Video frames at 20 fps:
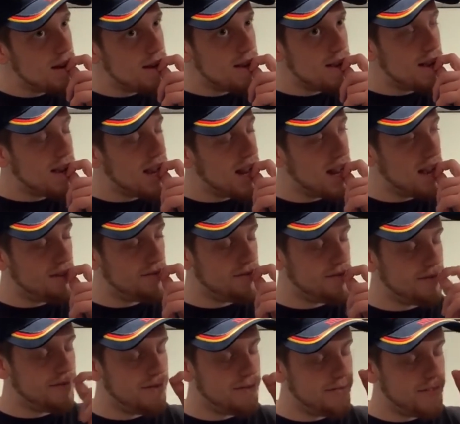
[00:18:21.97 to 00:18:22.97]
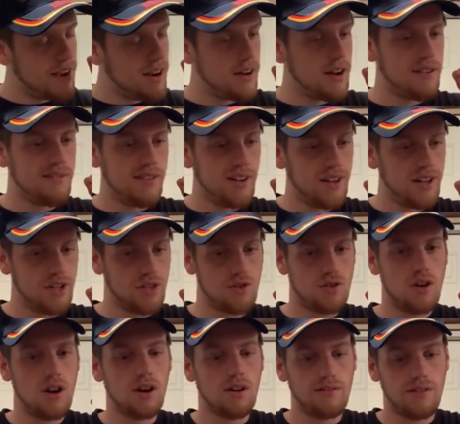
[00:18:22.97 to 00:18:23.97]
I have very, very
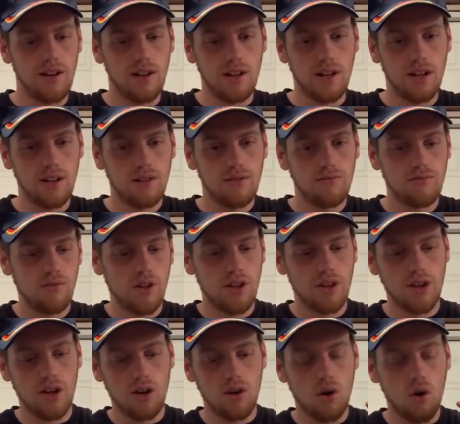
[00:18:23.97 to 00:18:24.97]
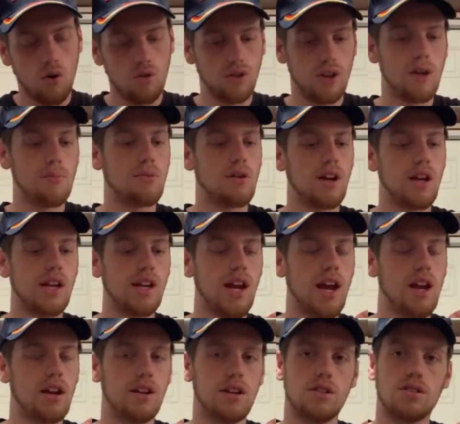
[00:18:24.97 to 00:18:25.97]
strong feeling that they're only bringing
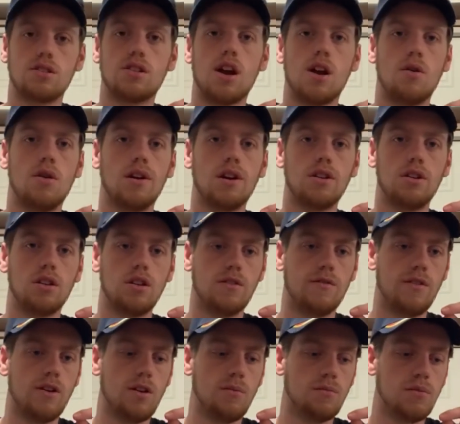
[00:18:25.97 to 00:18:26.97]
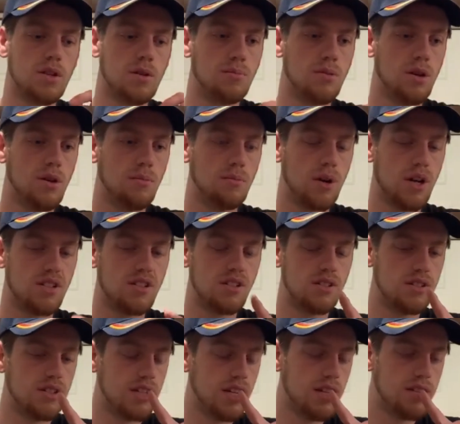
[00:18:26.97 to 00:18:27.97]
Anakin Skywalker into the film to put butts
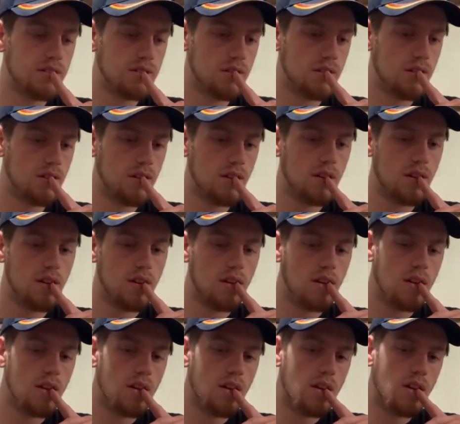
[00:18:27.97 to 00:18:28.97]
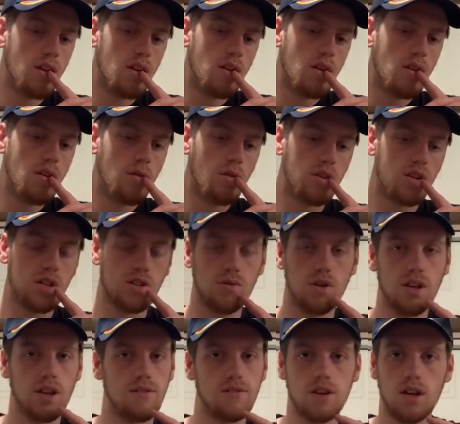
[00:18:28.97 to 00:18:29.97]
in seats, which is
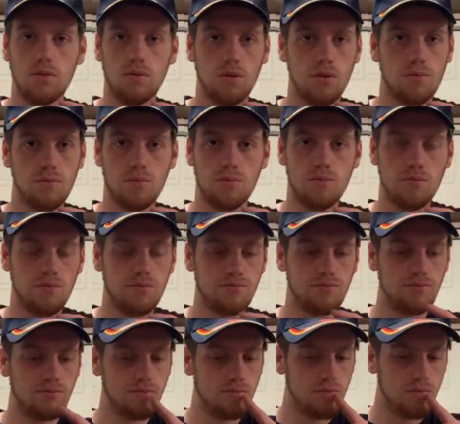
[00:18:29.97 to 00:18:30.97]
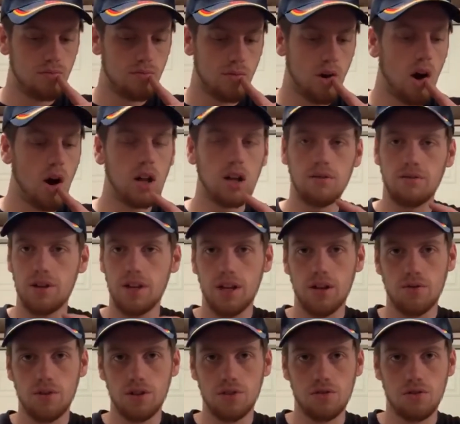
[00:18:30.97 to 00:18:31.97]
what they've done with all of the
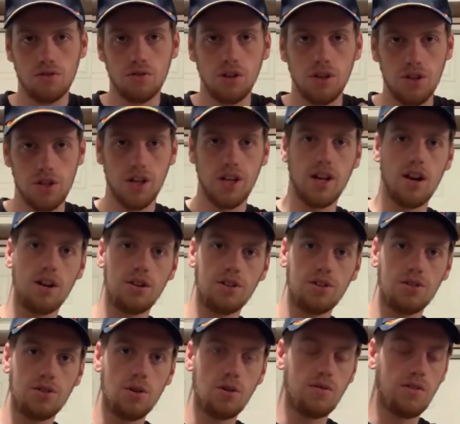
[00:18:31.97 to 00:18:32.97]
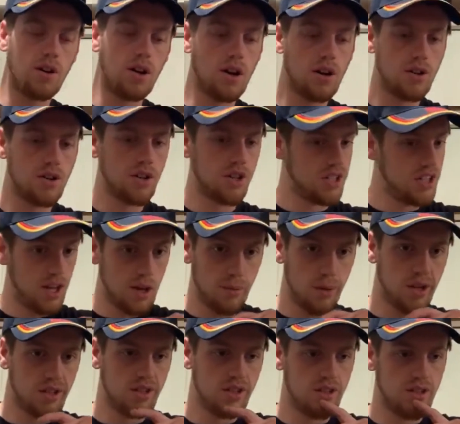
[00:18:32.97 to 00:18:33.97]
original trilogy characters so far, just to get
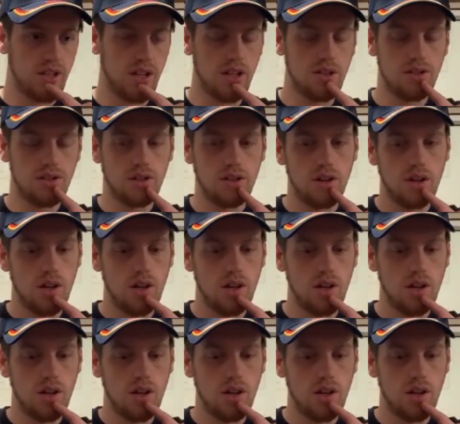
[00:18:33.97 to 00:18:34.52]
butts in seats.